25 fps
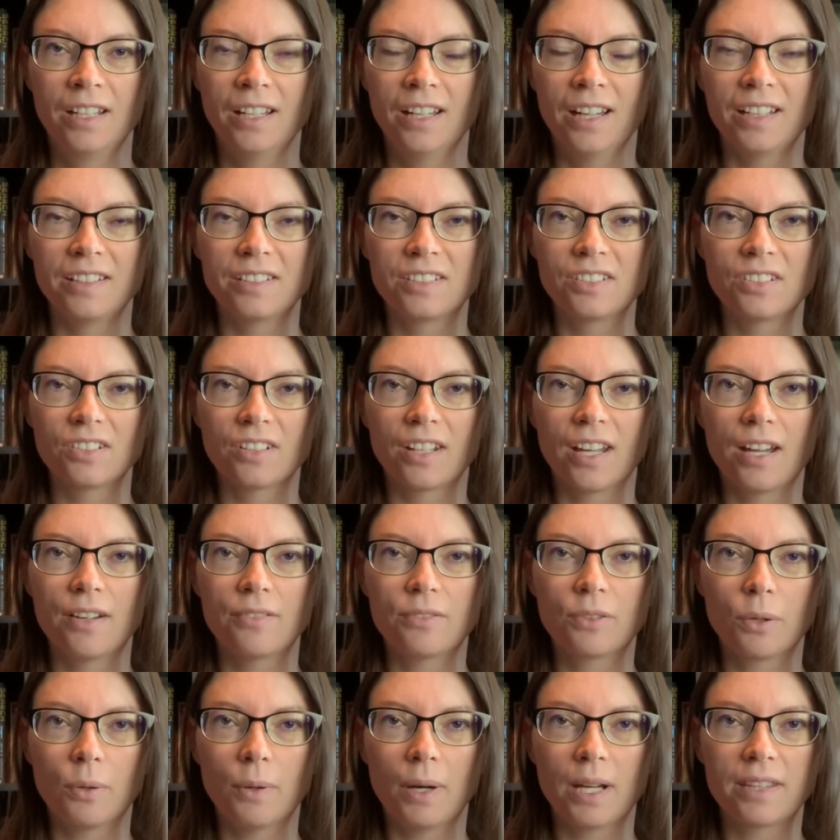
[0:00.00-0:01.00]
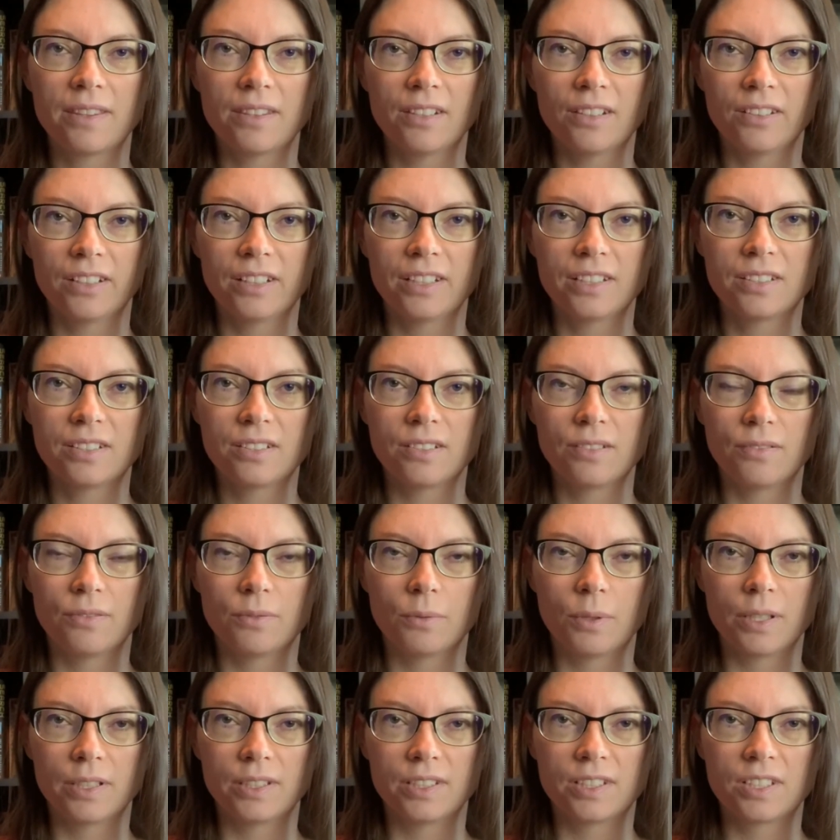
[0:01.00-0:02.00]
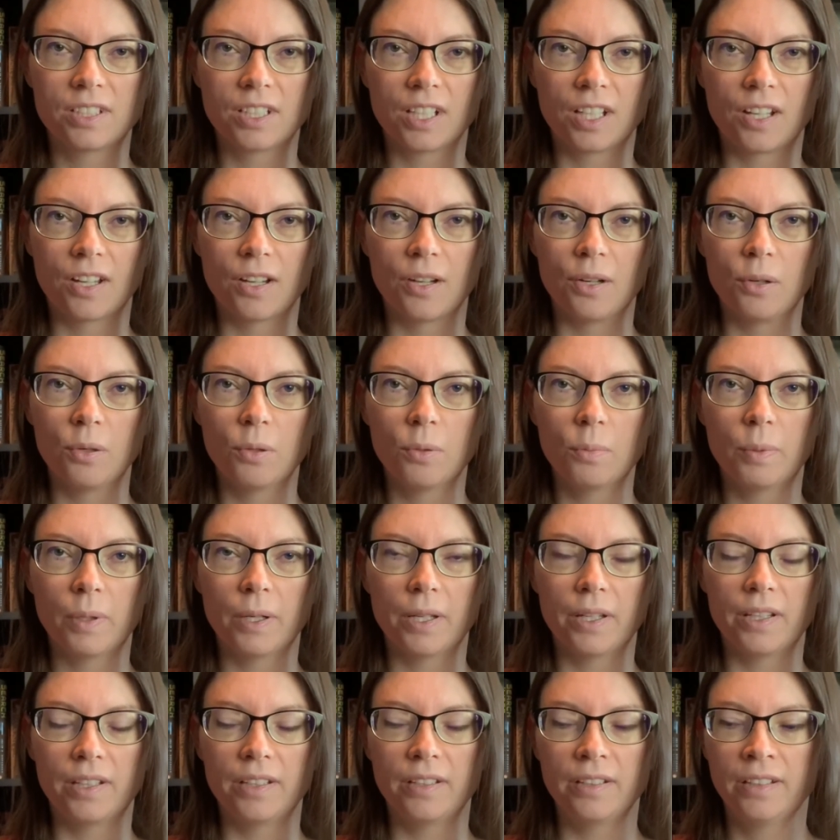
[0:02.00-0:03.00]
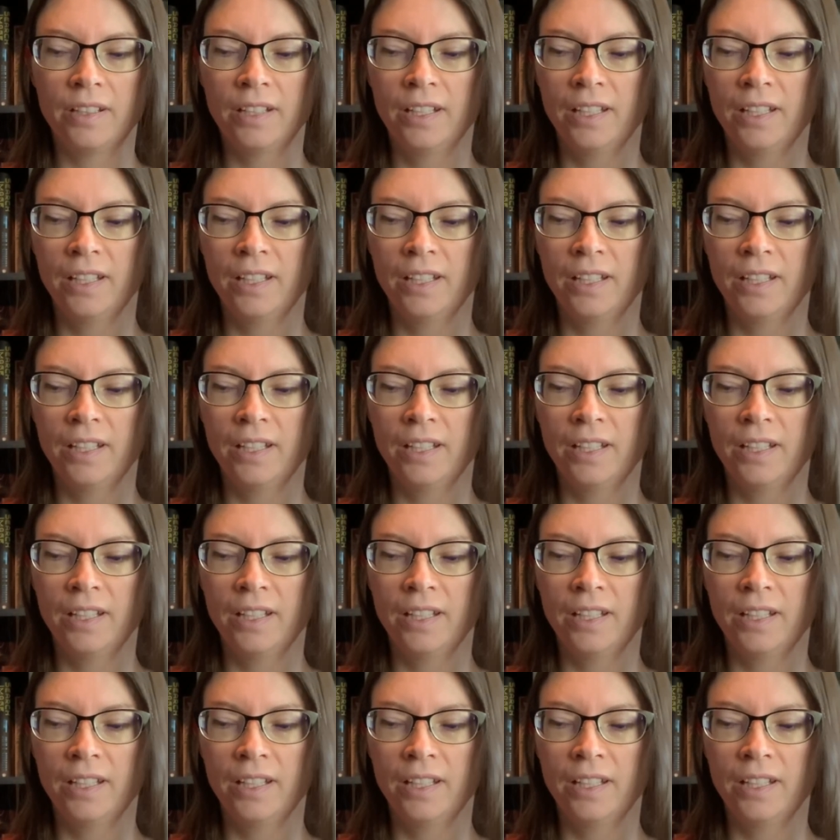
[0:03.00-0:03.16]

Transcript: I still have quite the list of ones to go, but